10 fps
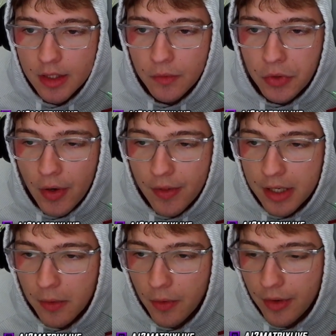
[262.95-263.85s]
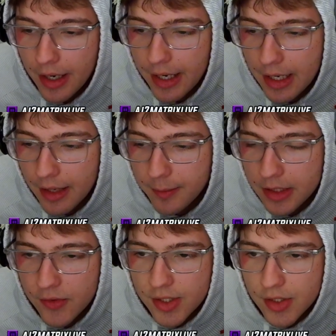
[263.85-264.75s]
You go to the Hero Knight, I believe
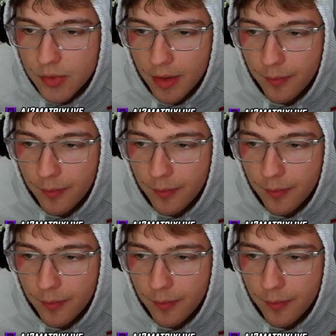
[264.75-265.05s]
it's this one.